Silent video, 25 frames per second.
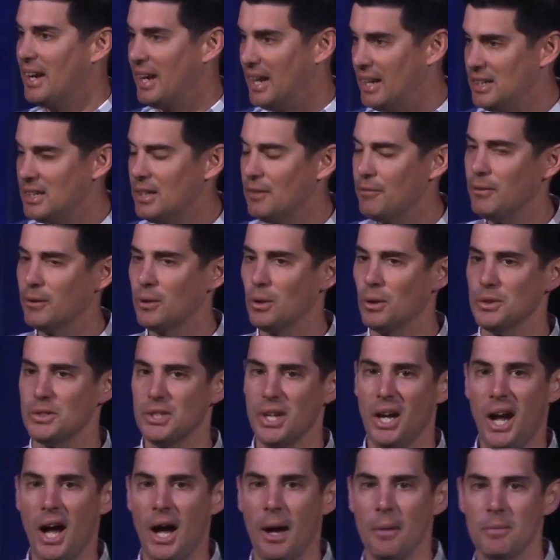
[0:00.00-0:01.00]
in difficult
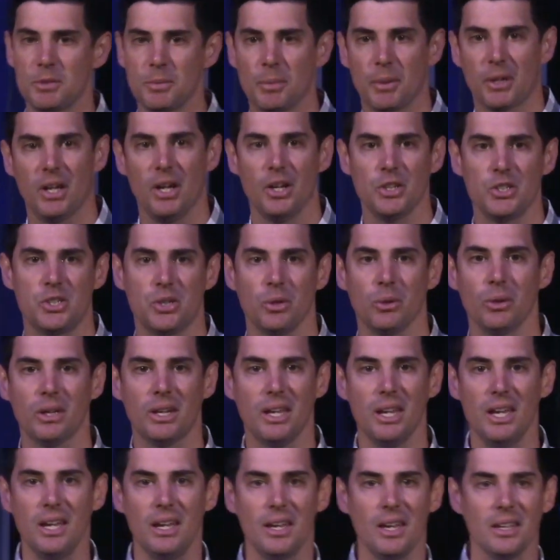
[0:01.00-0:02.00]
times because your
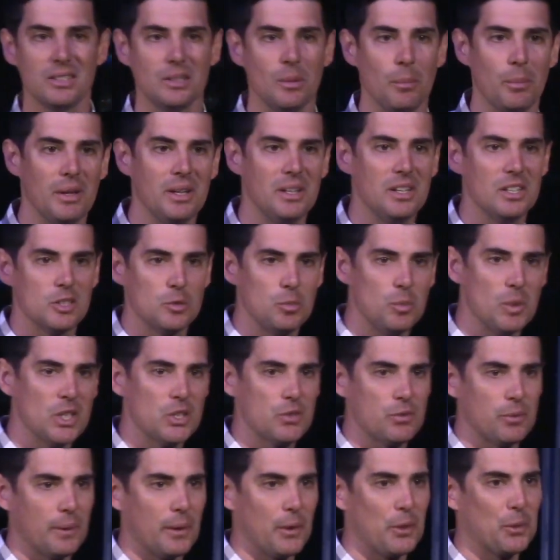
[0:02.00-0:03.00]
king hasn't been
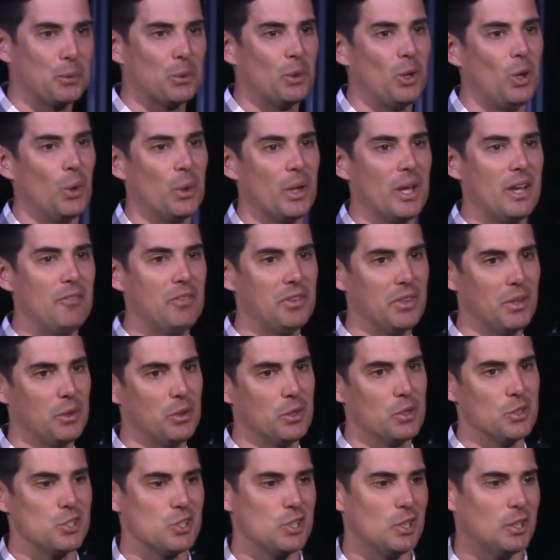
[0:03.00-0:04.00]
dismissed from the throne, even though
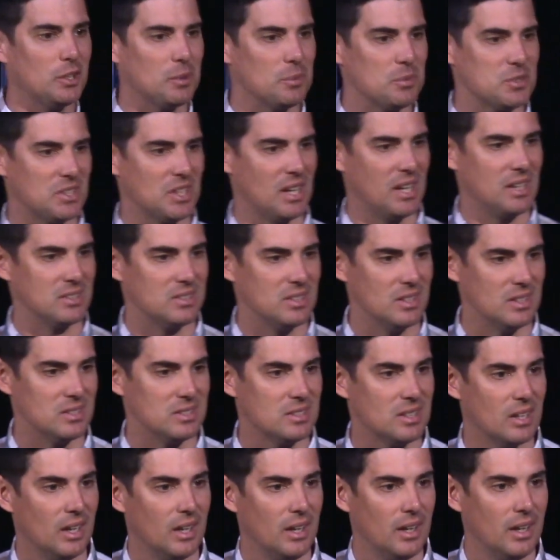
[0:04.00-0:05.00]
your
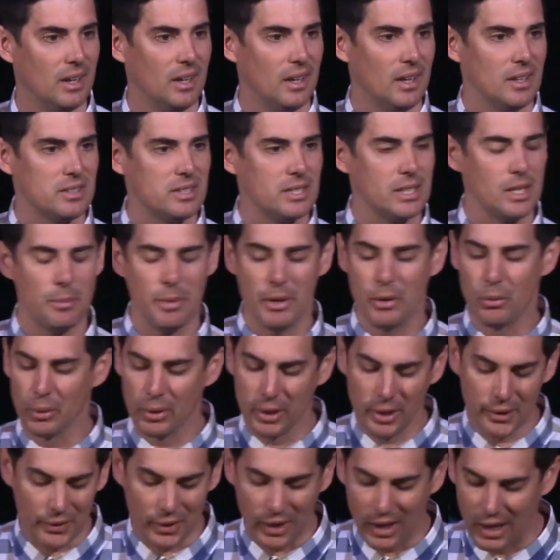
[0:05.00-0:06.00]
circumstances seem to be
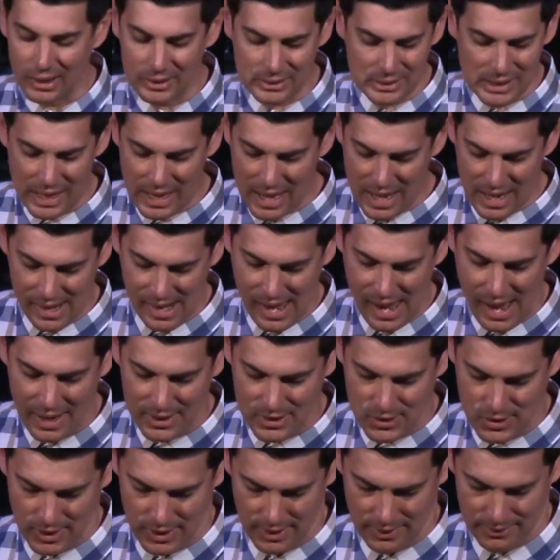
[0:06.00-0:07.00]
rearing their ugly head
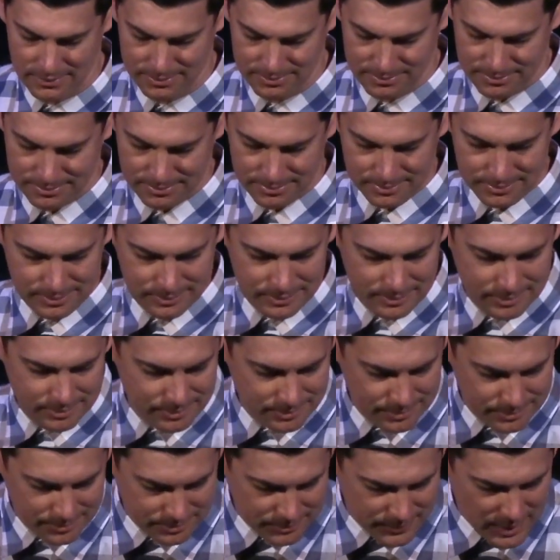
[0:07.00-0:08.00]
at you.
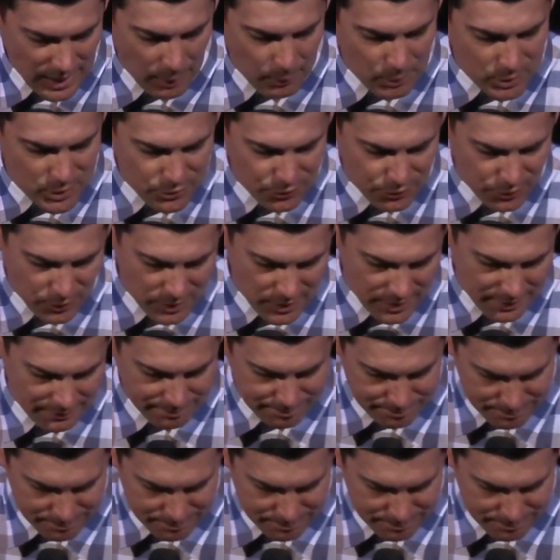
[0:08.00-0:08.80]
That was free.